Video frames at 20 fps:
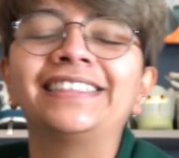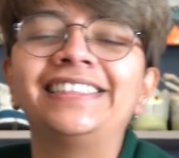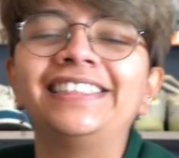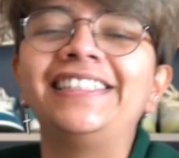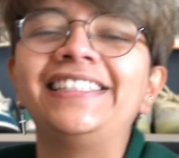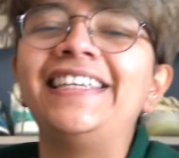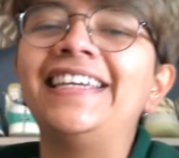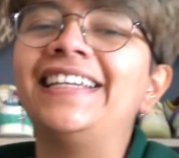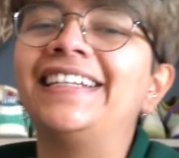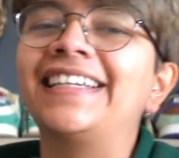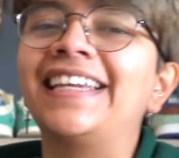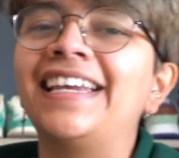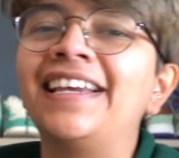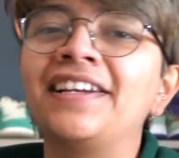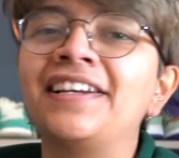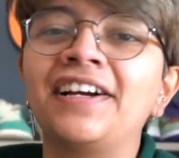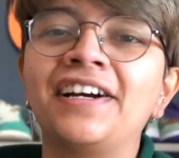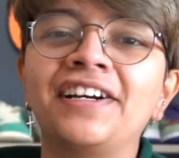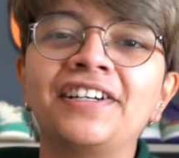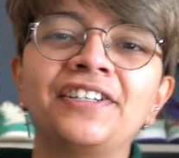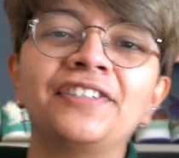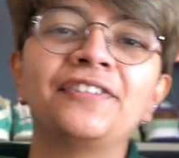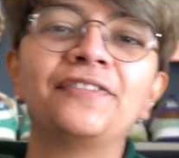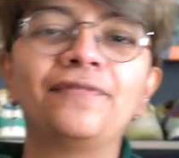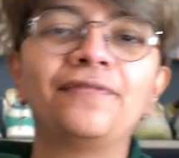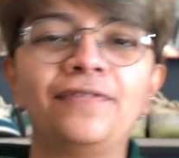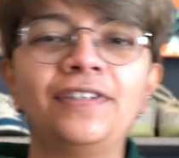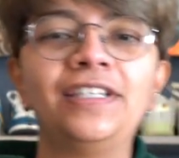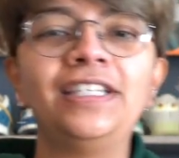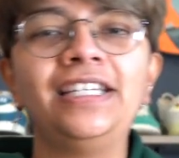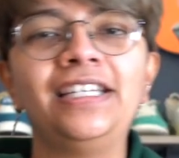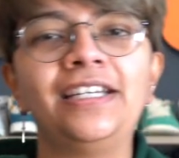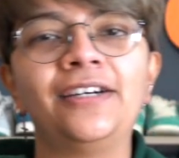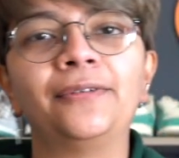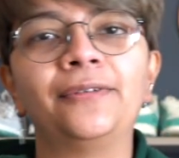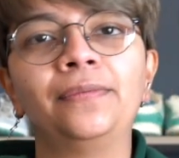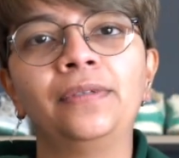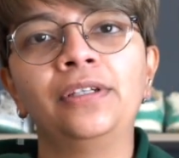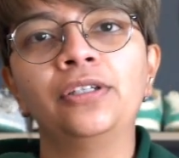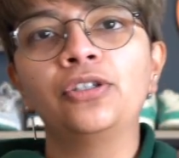to yet again another
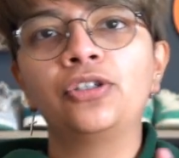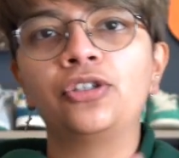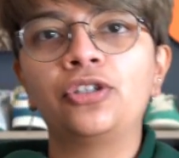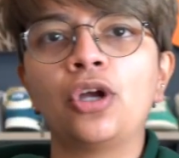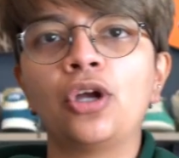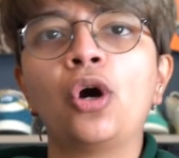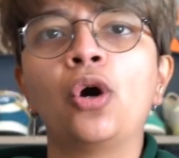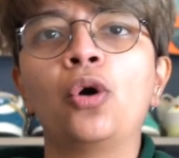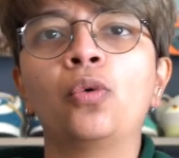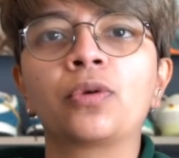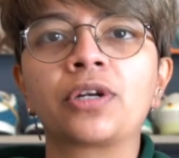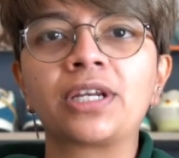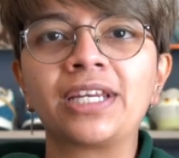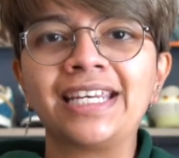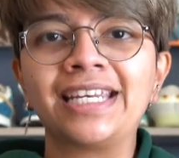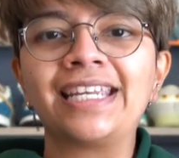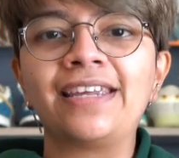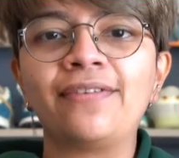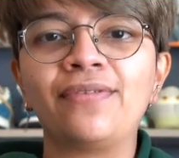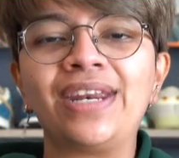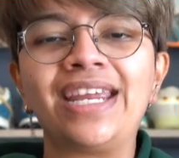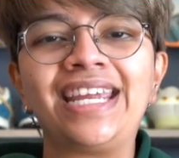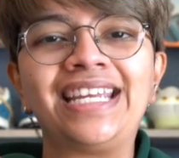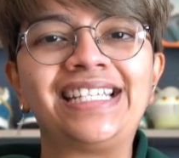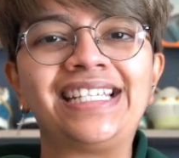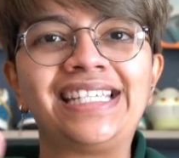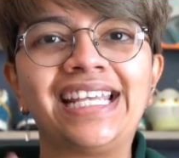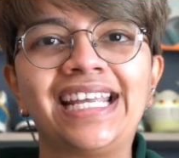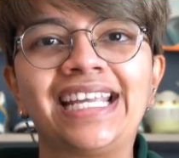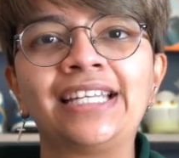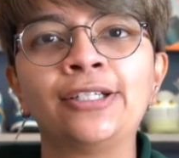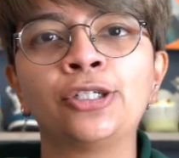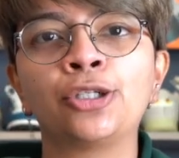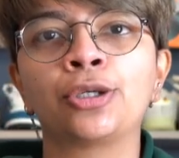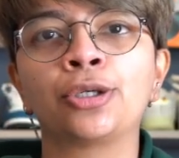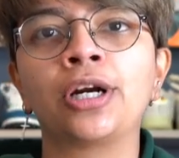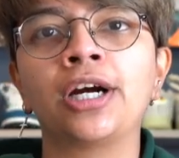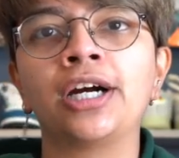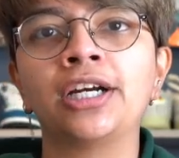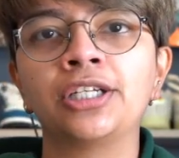video. So we're gonna give it a second
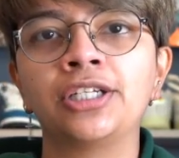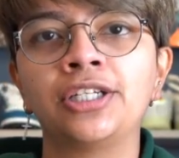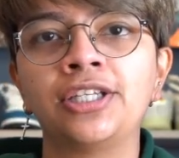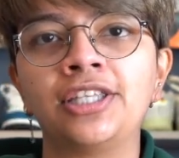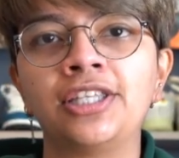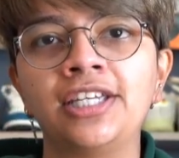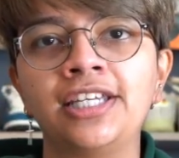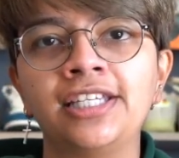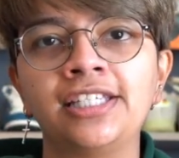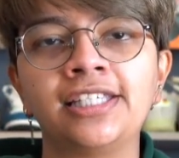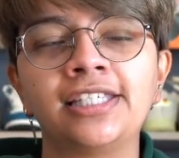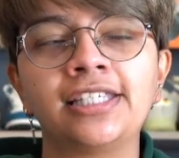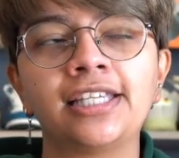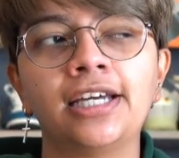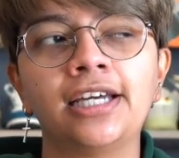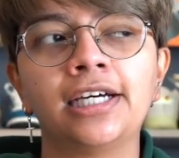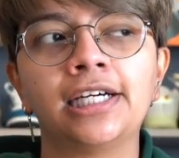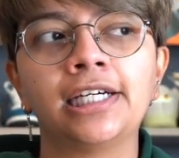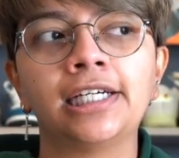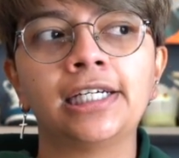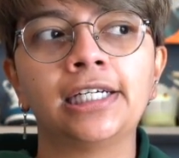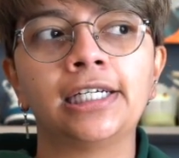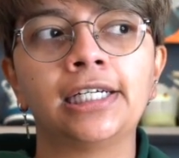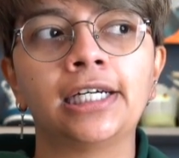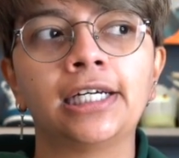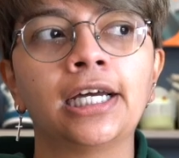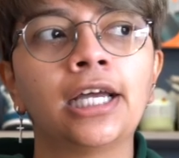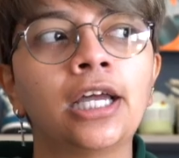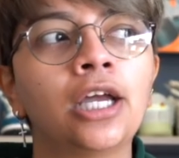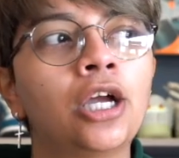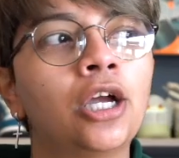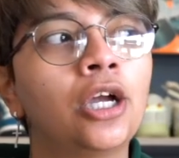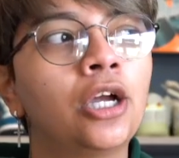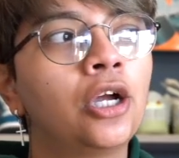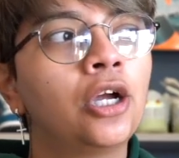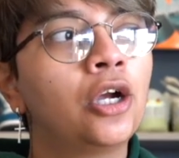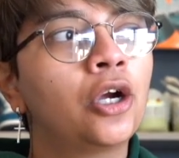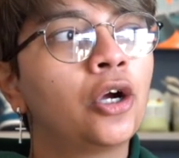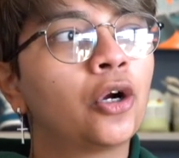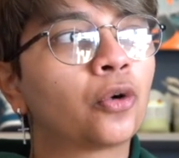try to this
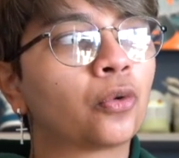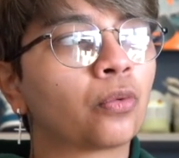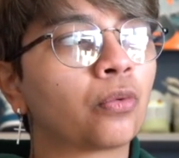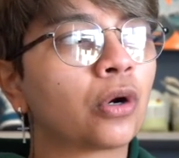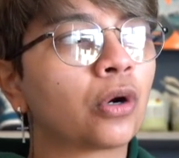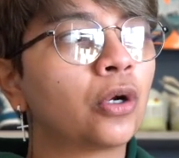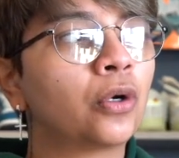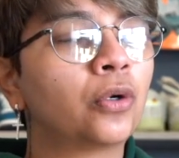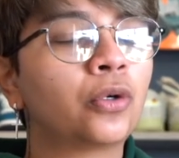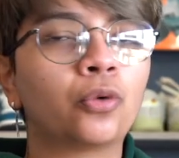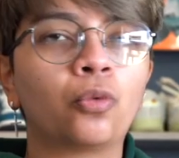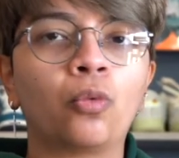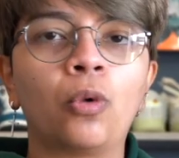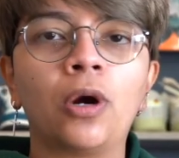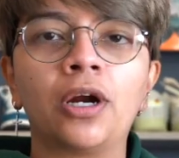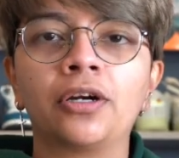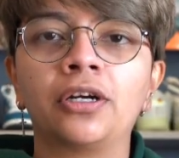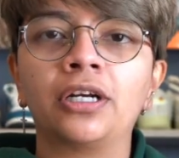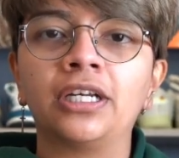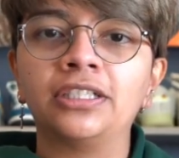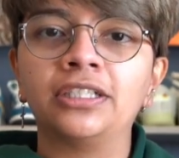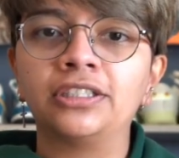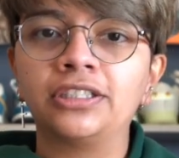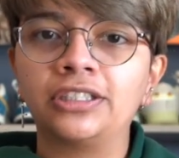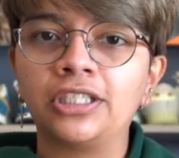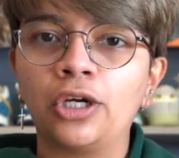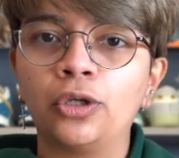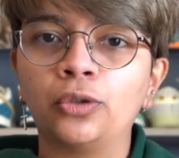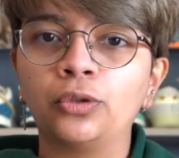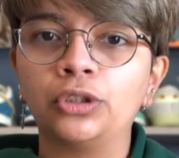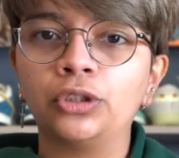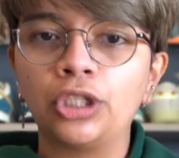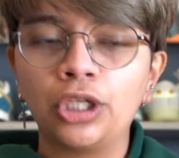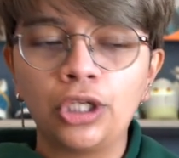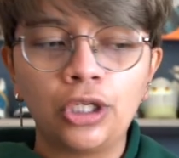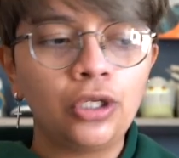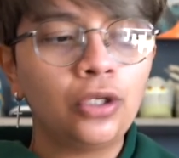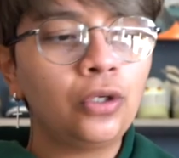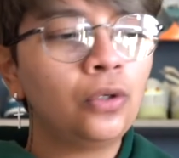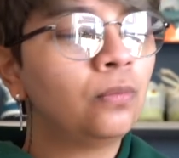Rode Wireless Go
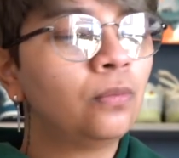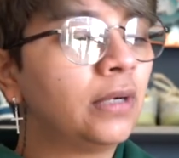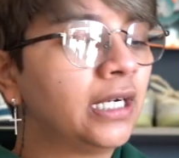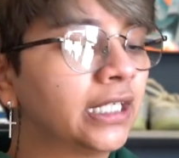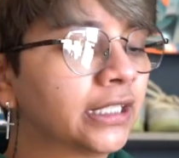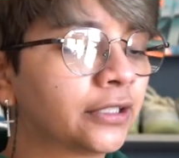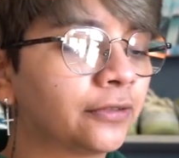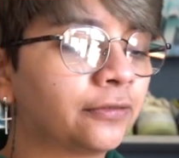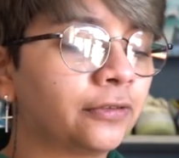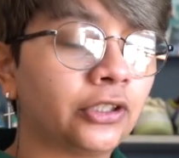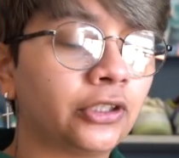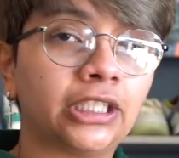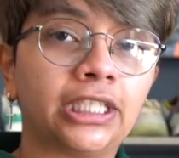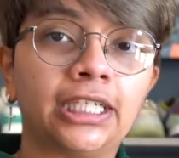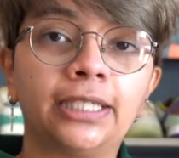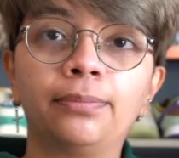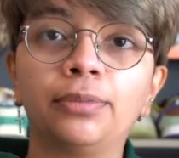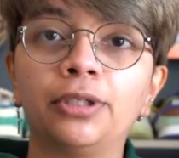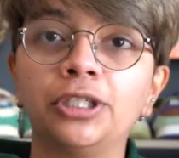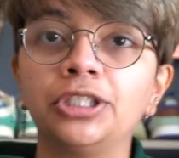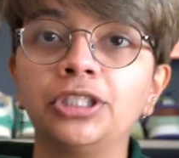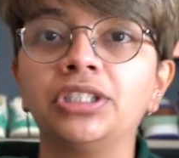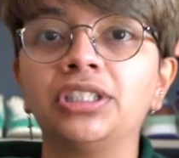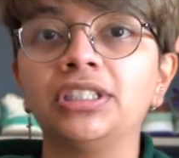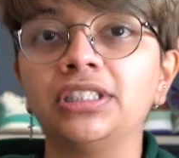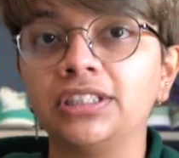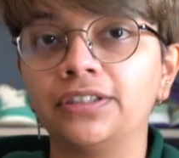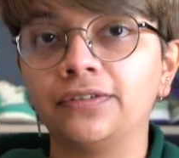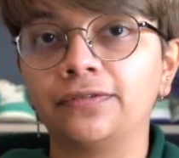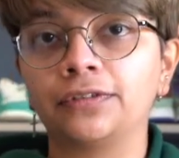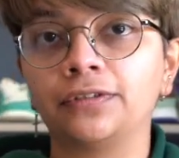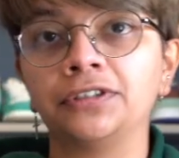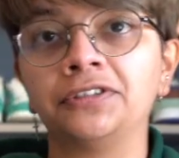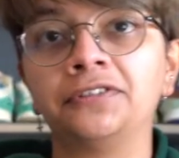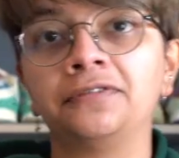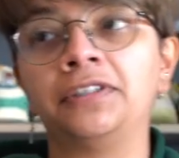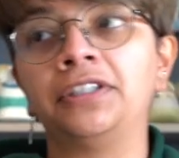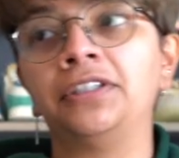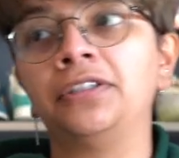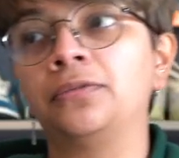2 microphone that I purchased. The
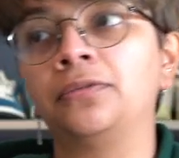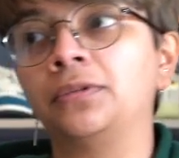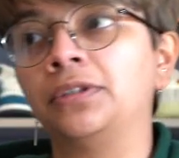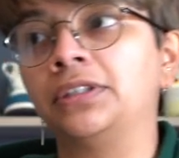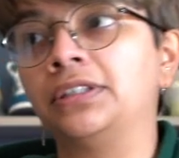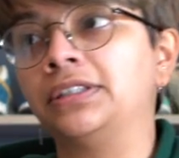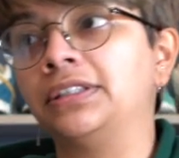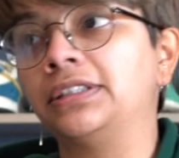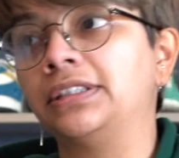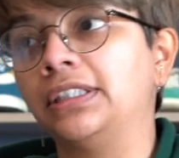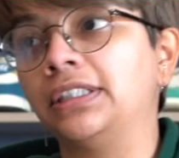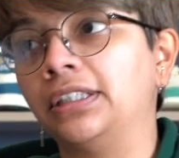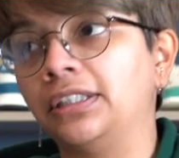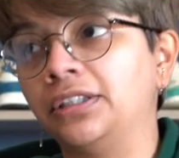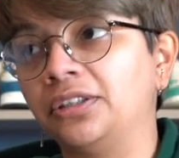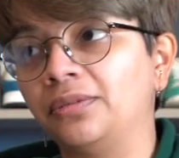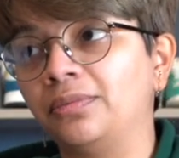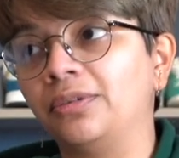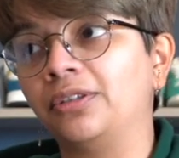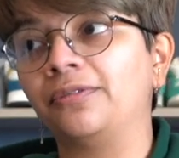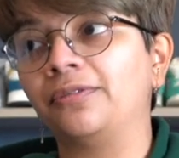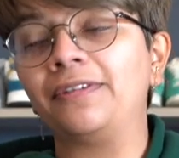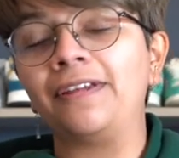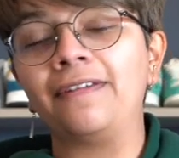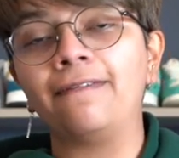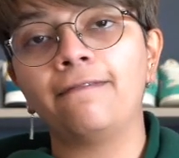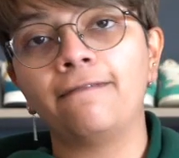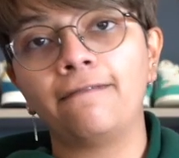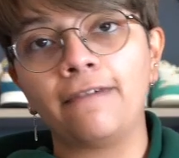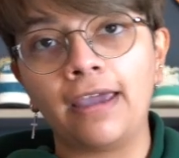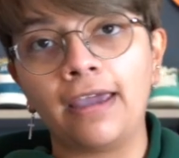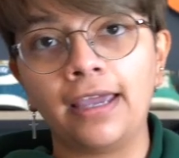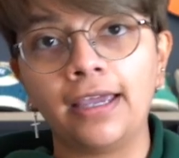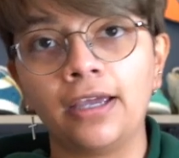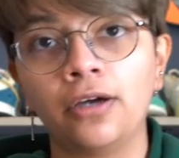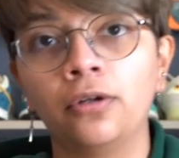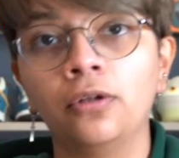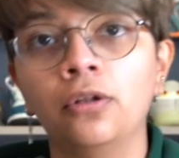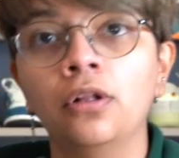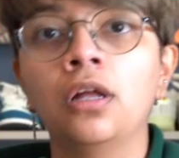first video was a little bit of a
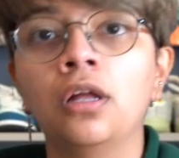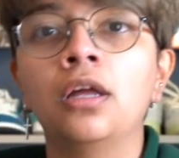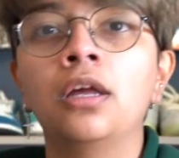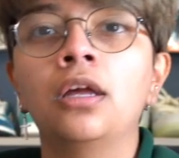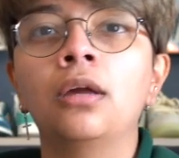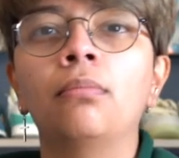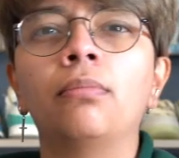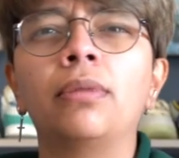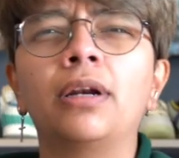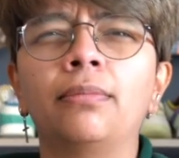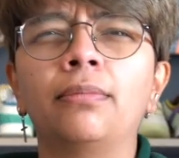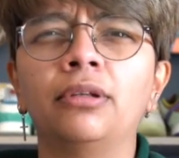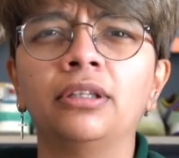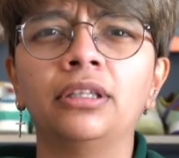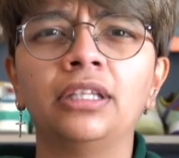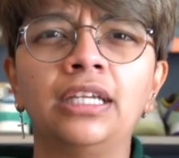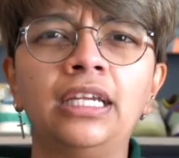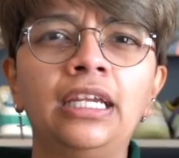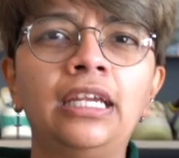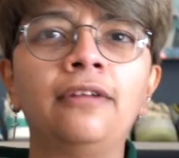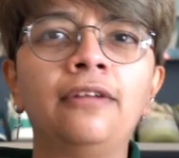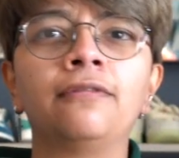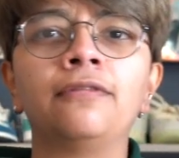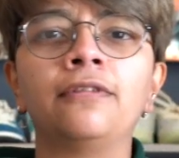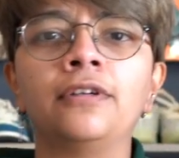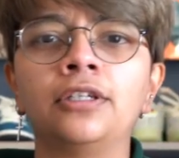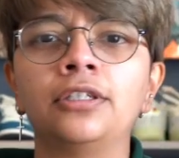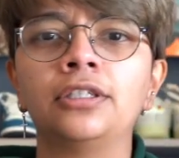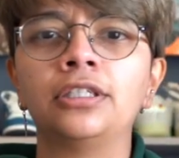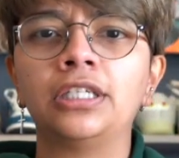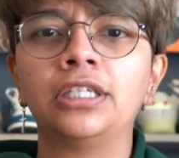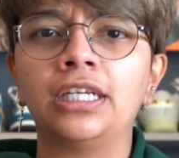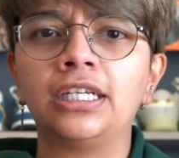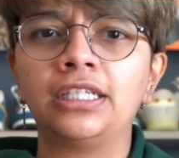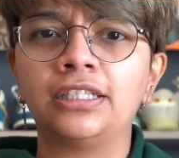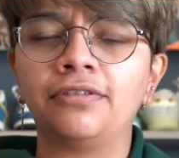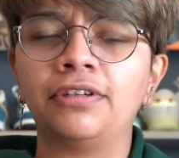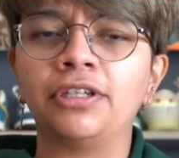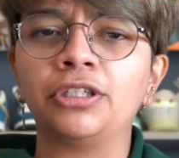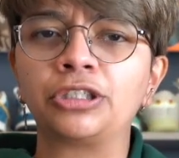fail, but I believe
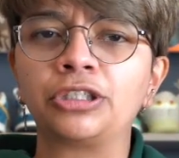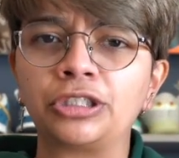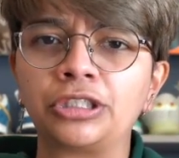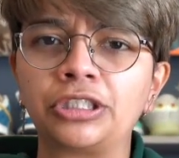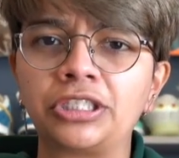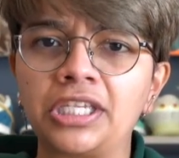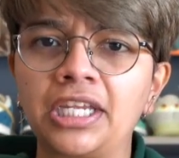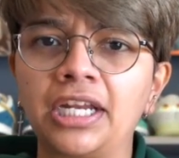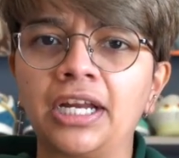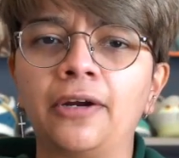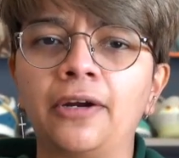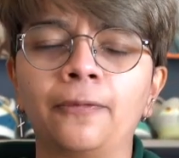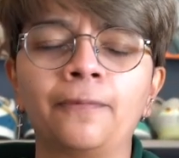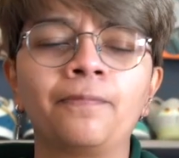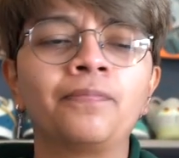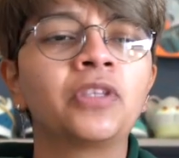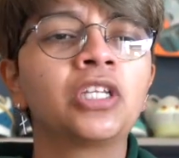today's video should sound